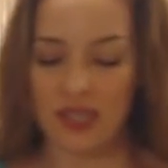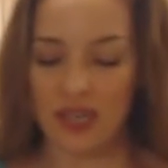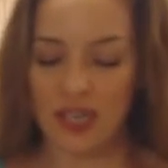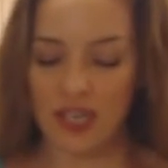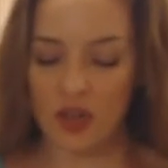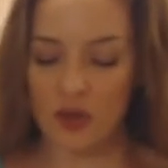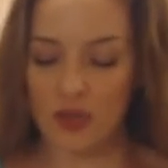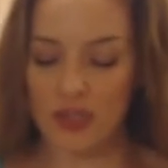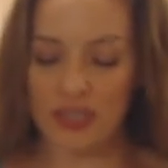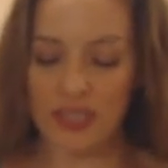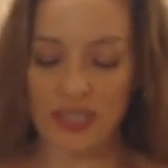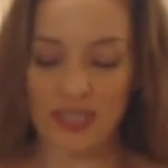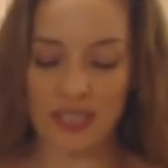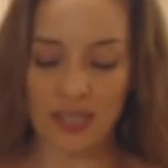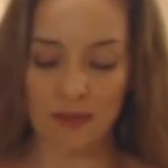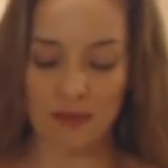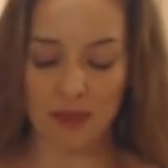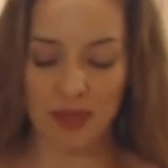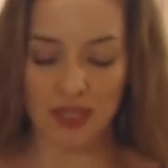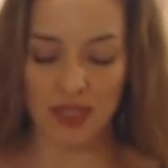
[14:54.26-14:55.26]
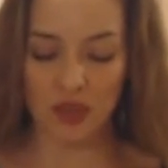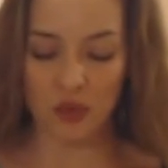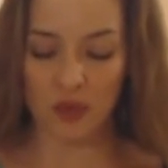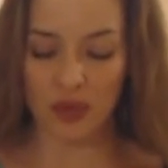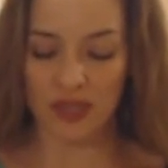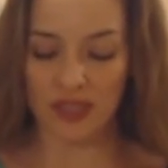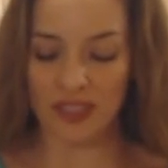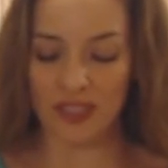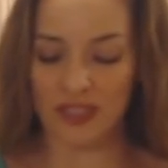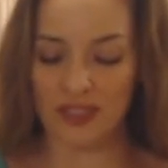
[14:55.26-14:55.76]
I always end up being the
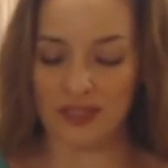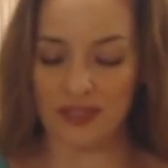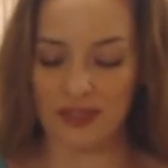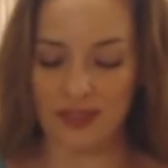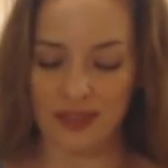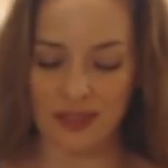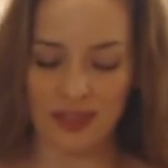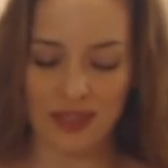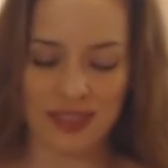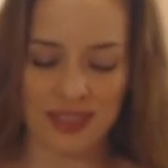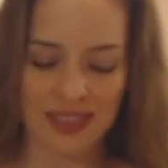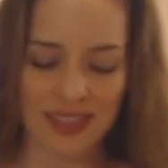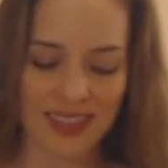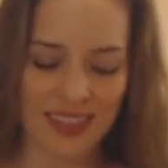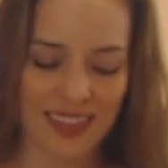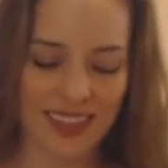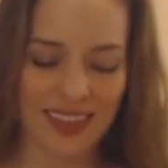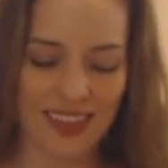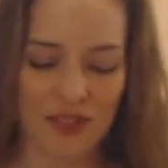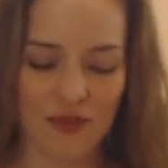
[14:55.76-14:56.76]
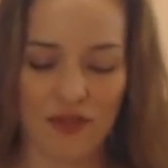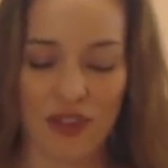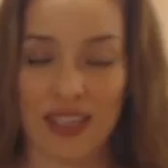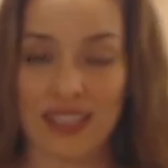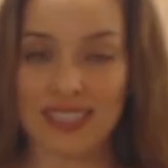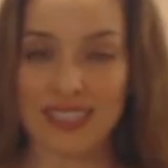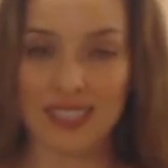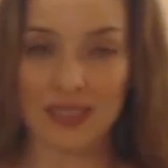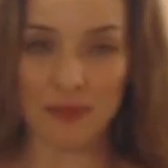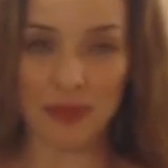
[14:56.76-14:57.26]
one that
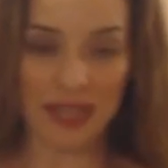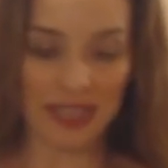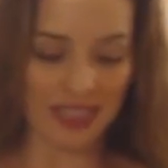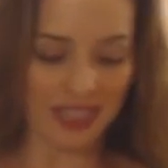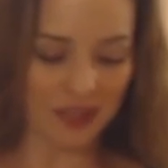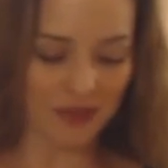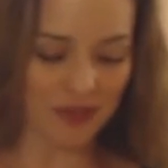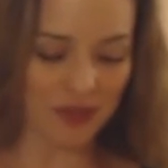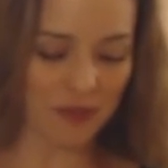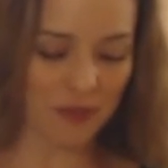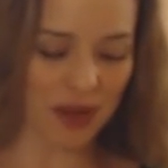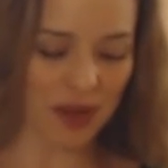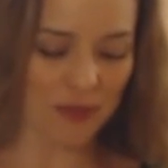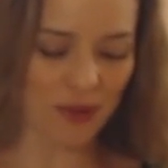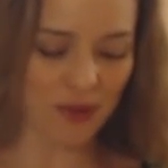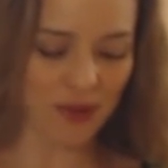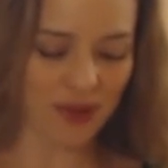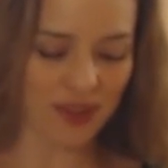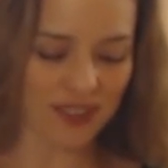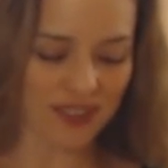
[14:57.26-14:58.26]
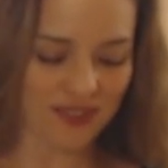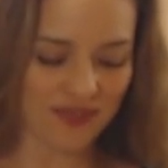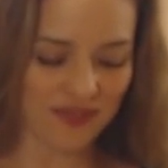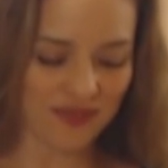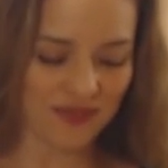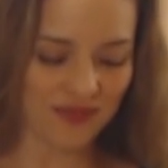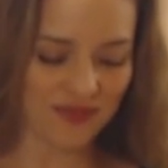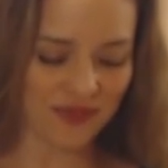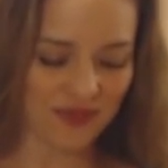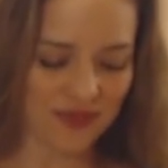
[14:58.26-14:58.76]
finds the bay leaf in my bowl
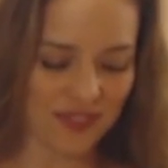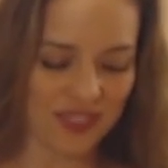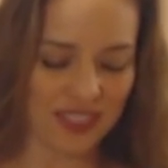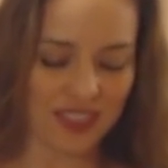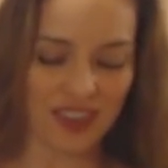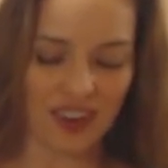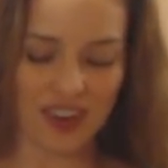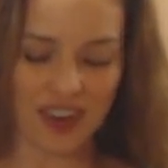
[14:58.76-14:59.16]
at